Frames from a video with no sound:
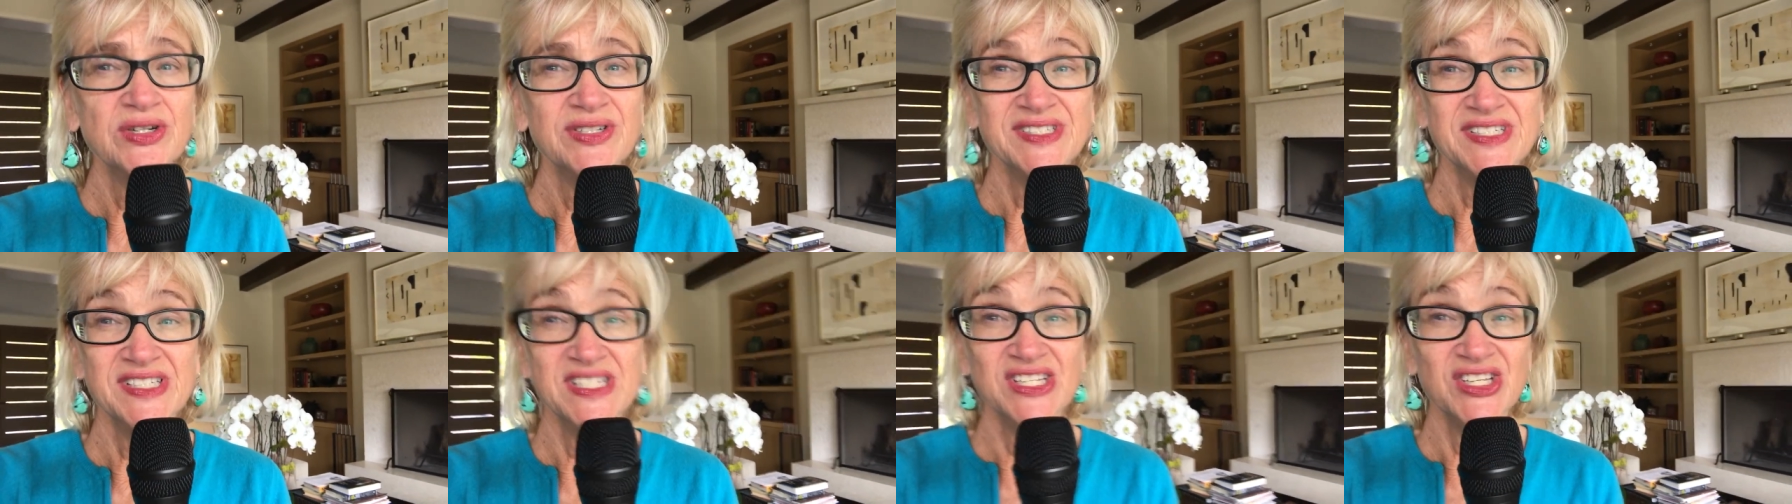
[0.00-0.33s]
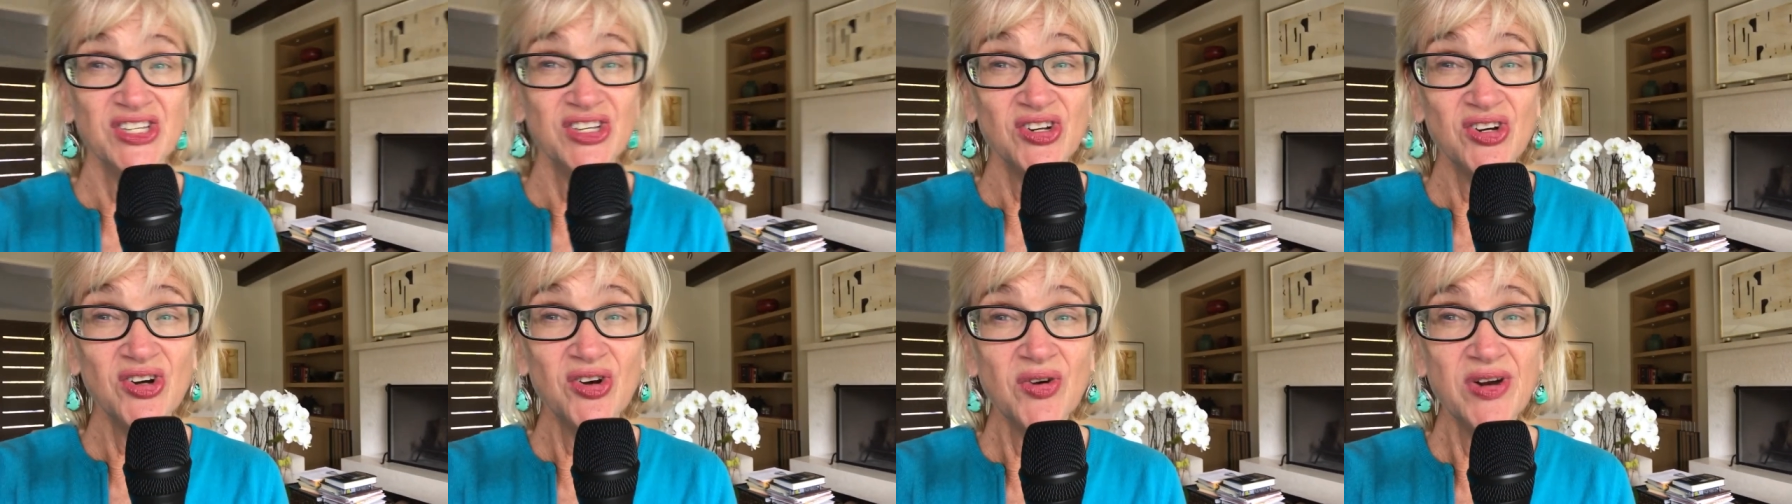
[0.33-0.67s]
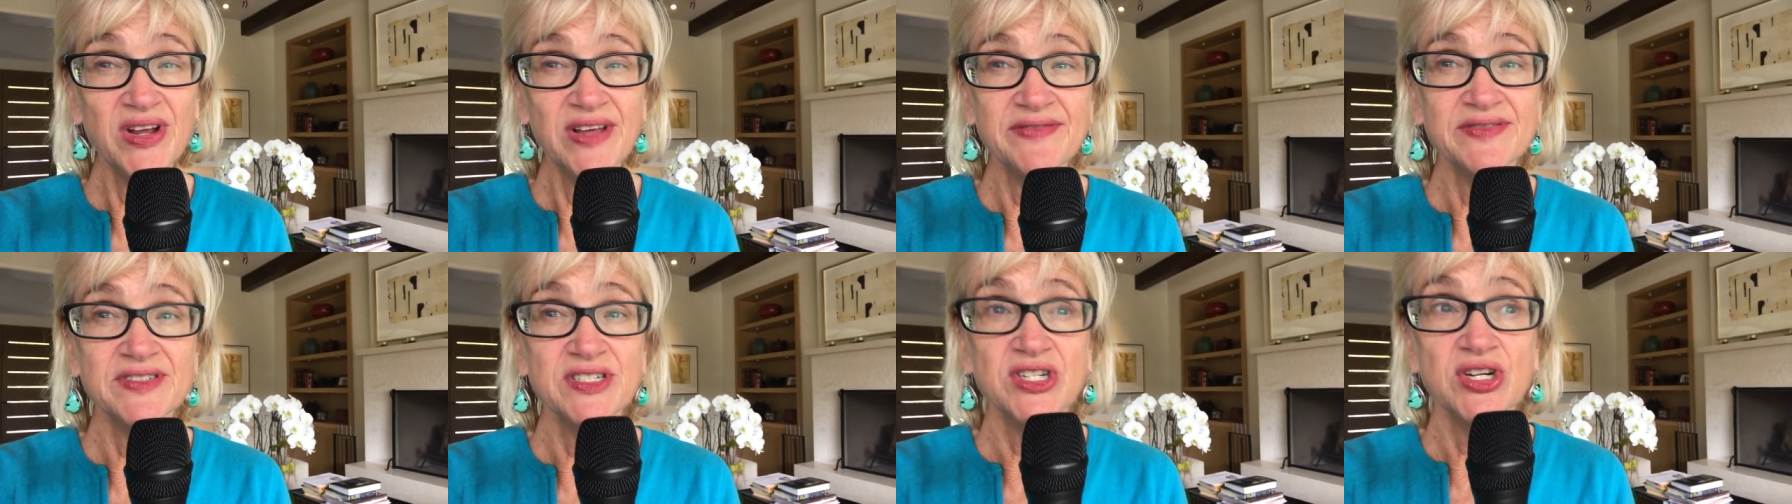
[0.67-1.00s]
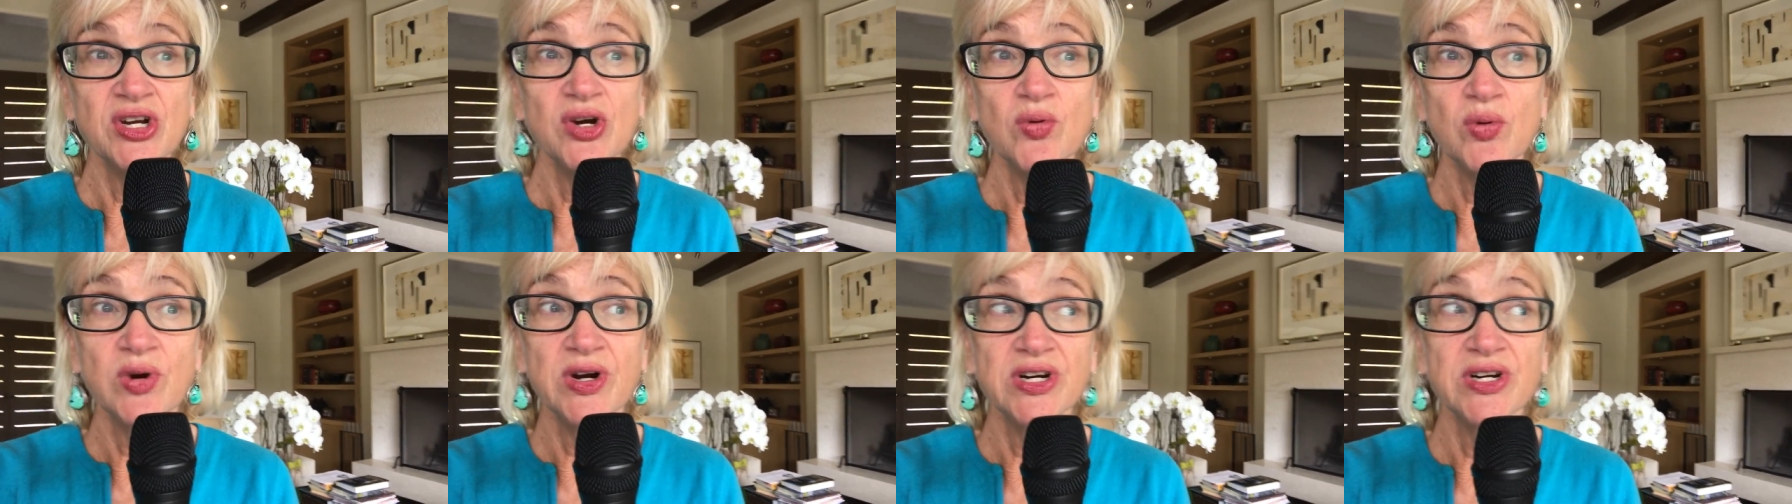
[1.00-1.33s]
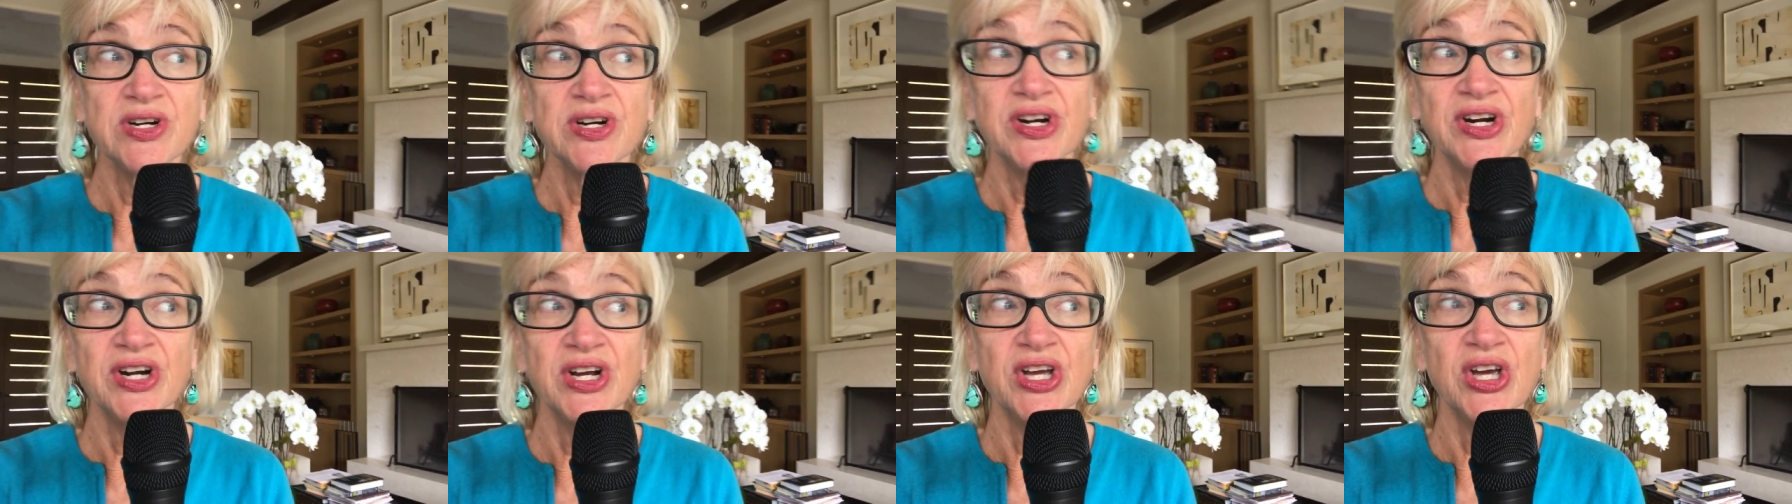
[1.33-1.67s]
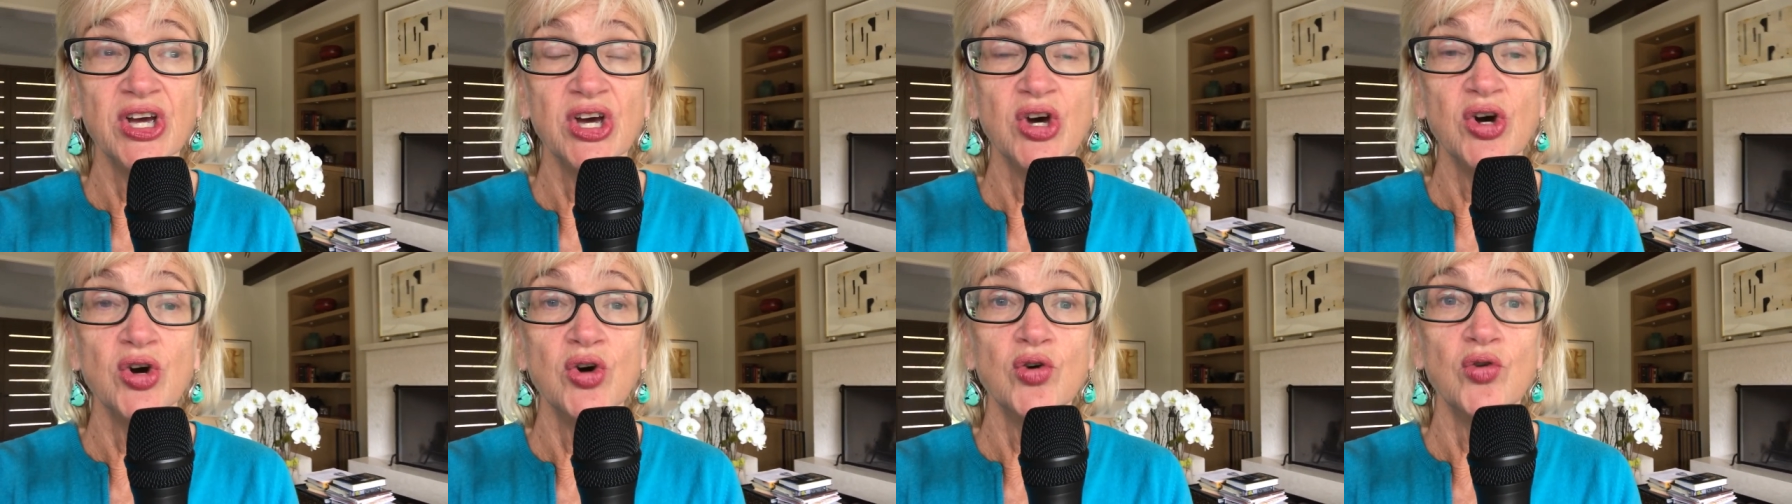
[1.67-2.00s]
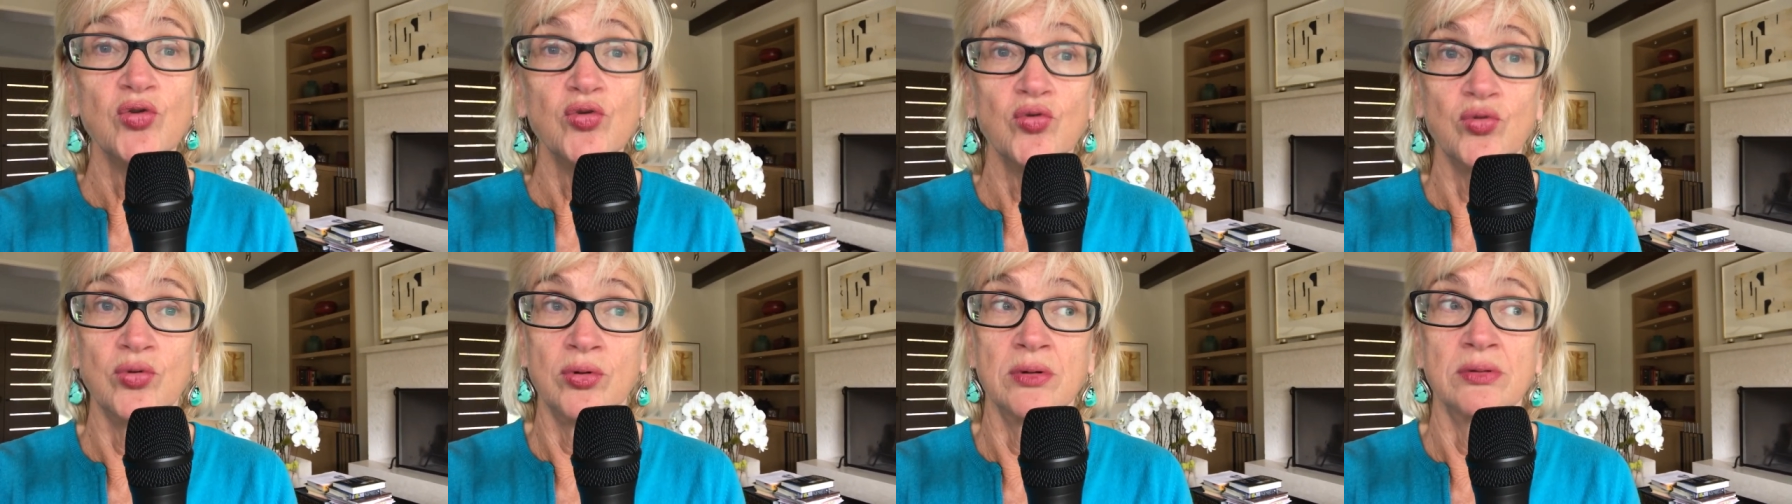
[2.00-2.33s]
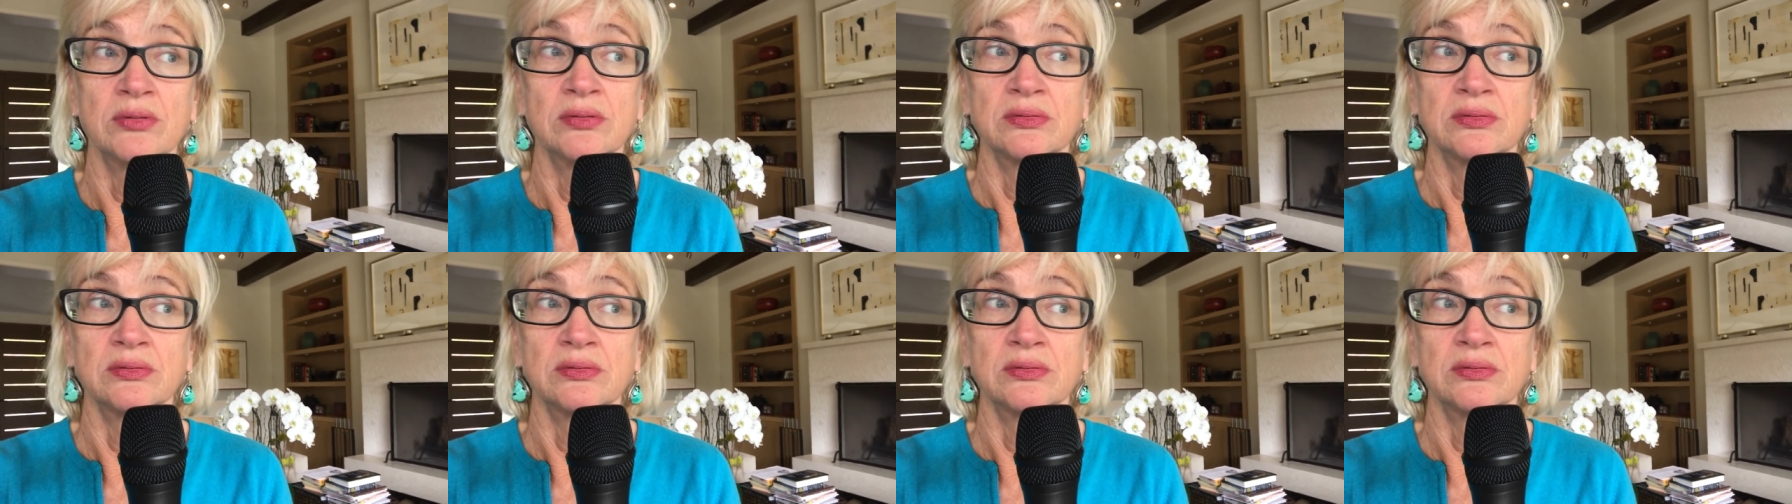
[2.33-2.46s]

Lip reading: is that you don't have to know where you're going to go.